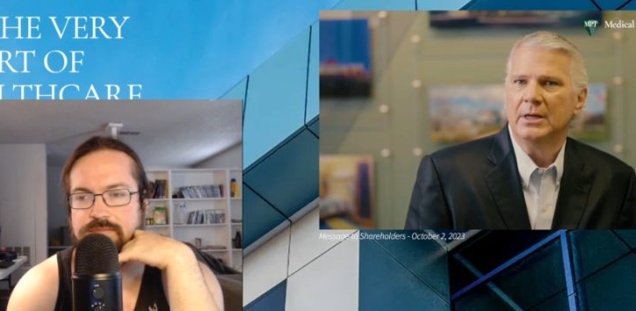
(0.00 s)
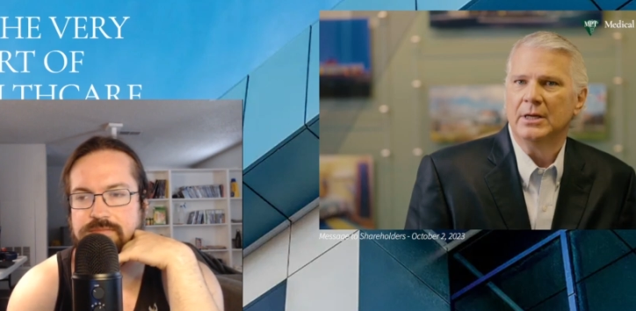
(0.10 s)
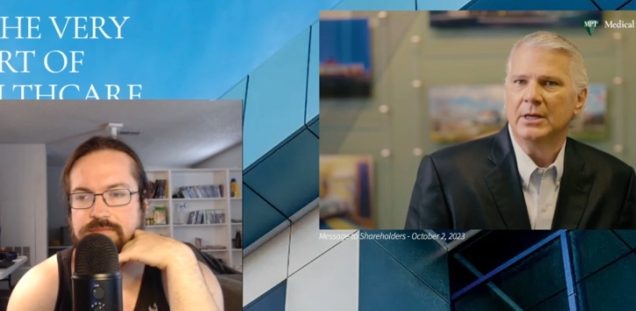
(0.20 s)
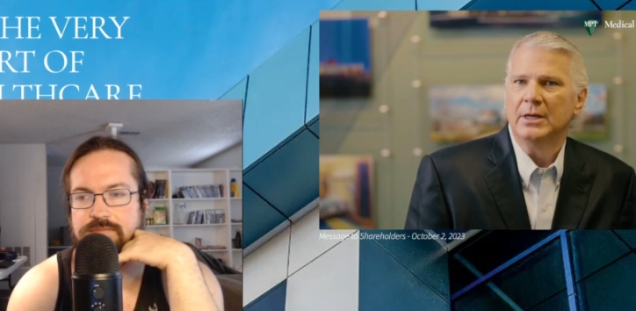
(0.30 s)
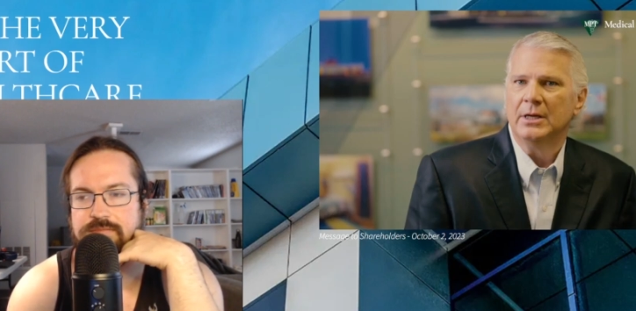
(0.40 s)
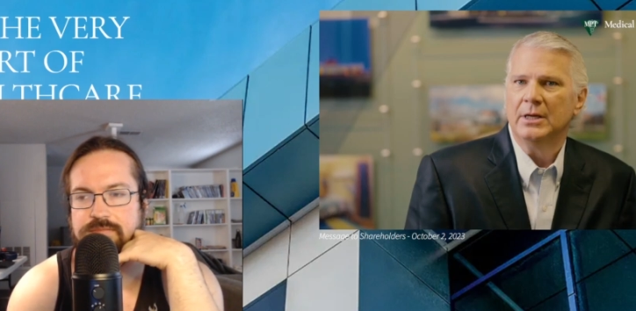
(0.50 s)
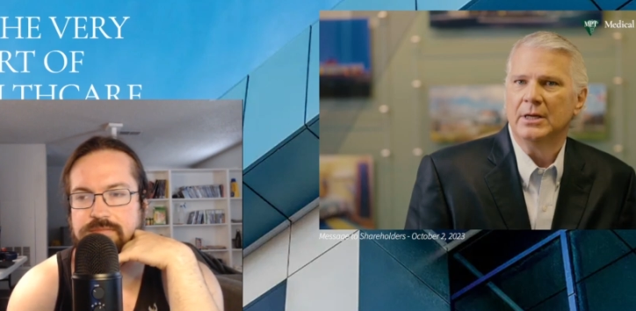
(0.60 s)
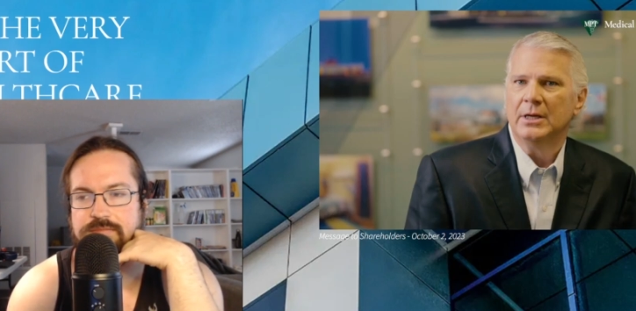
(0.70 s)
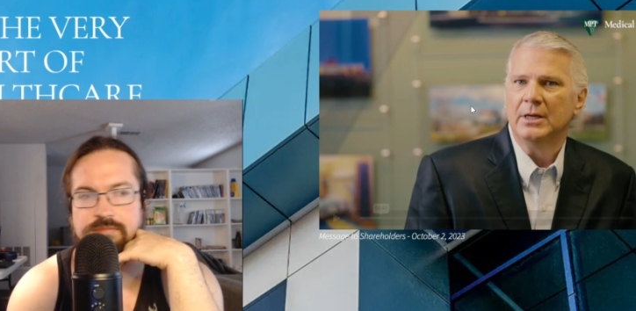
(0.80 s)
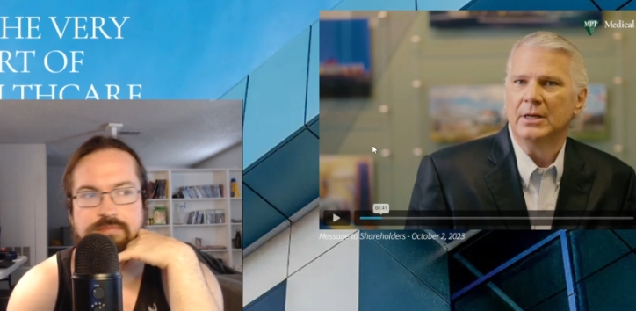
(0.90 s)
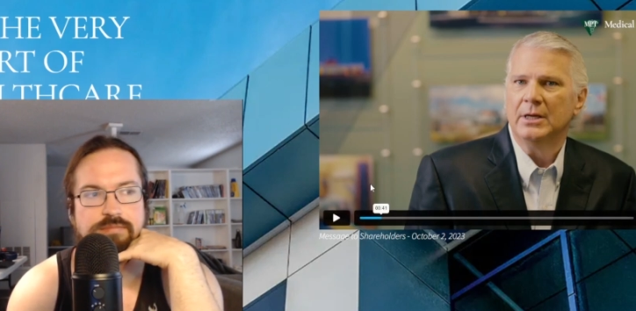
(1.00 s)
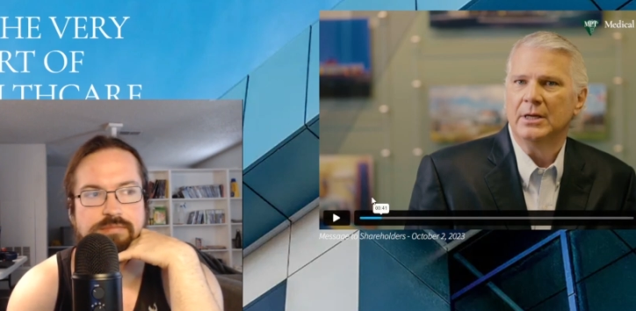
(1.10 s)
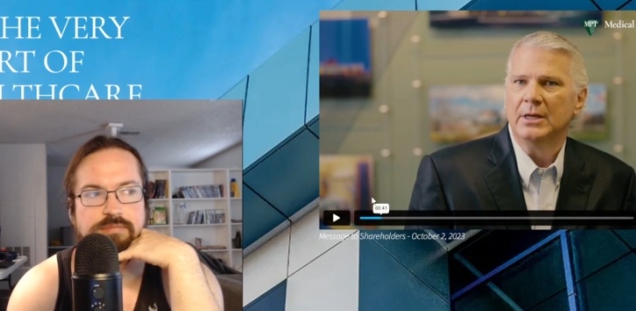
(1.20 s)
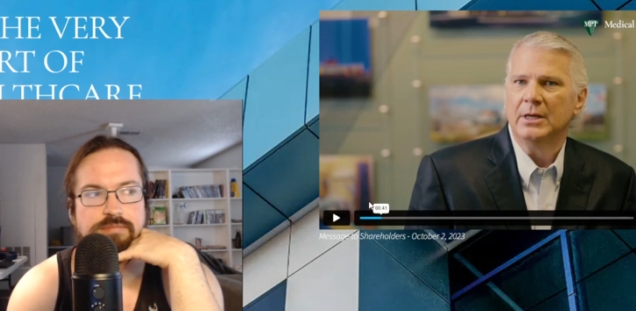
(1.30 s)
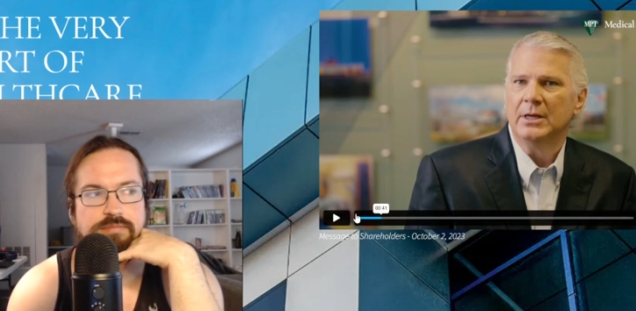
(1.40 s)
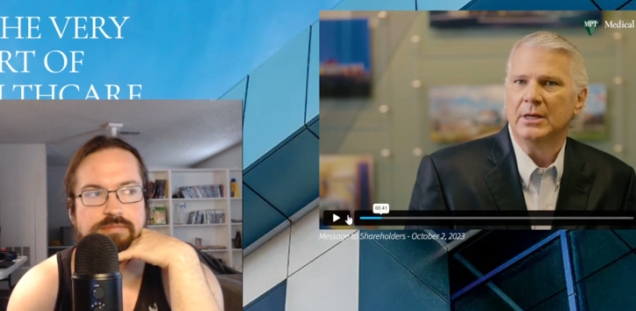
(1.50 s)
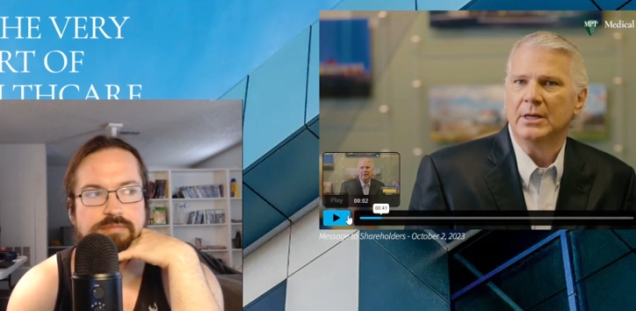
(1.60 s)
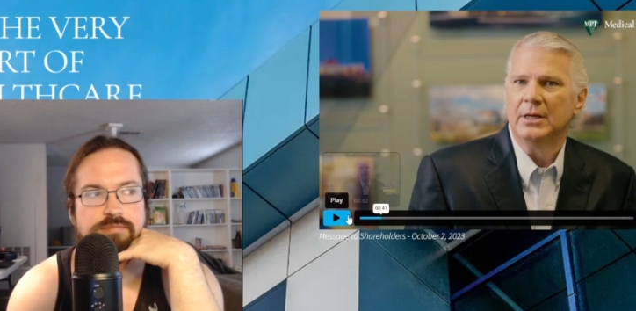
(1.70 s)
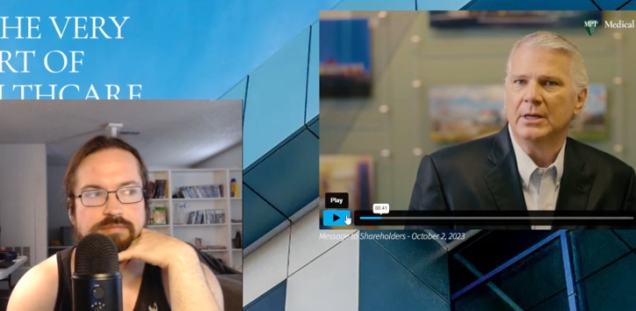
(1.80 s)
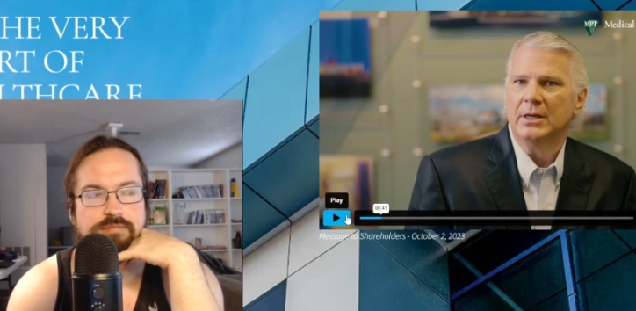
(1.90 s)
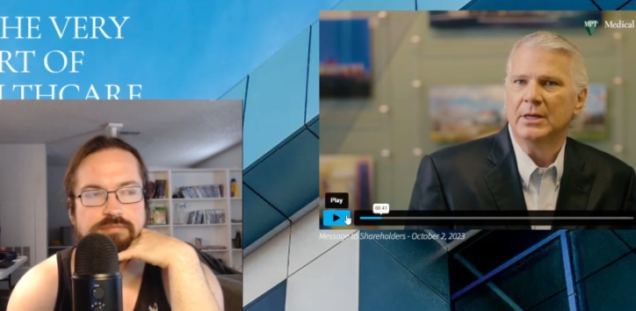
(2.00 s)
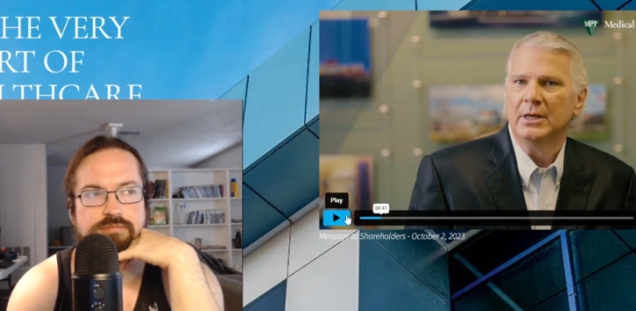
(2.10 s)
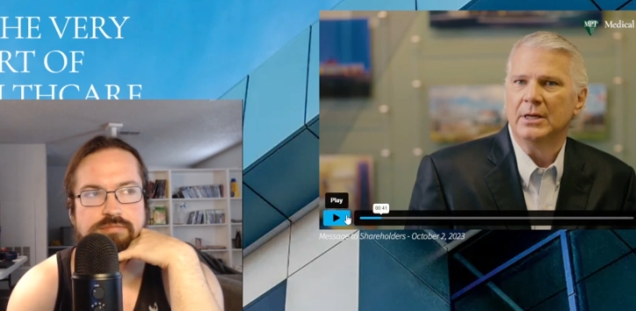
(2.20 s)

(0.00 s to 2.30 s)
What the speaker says: (no one is talking)